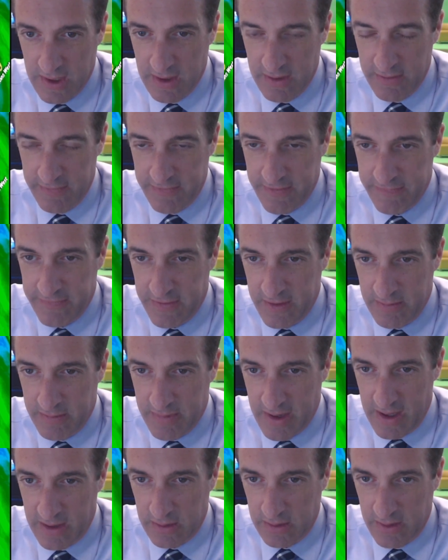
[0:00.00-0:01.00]
50 in
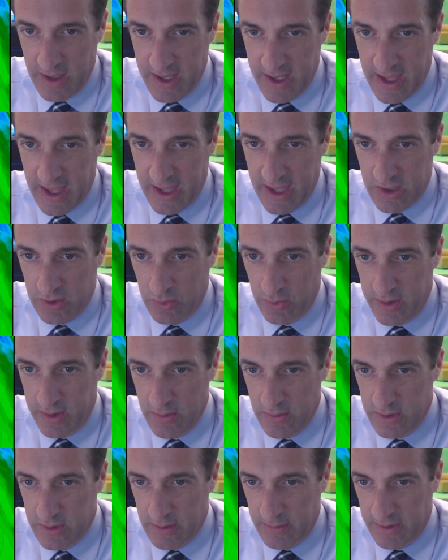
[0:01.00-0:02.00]
Baker Lake,
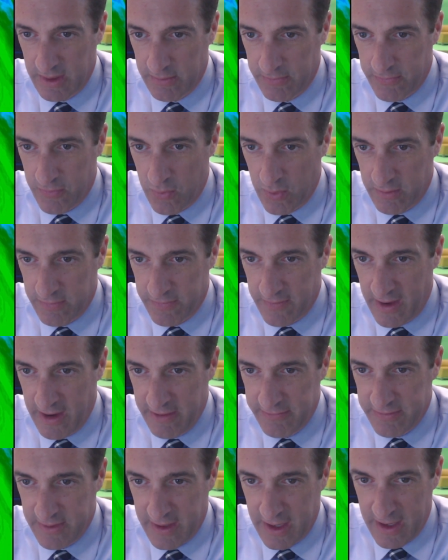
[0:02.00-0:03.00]
Iqaluit coming in at
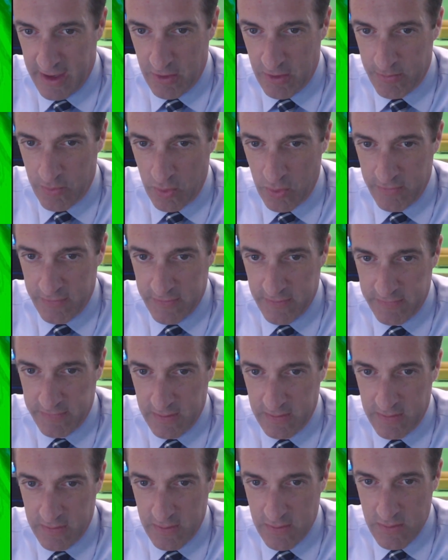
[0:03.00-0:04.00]
45, Denane Airport
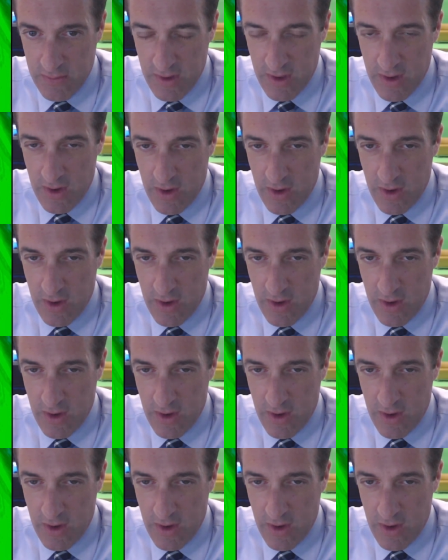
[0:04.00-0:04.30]
52,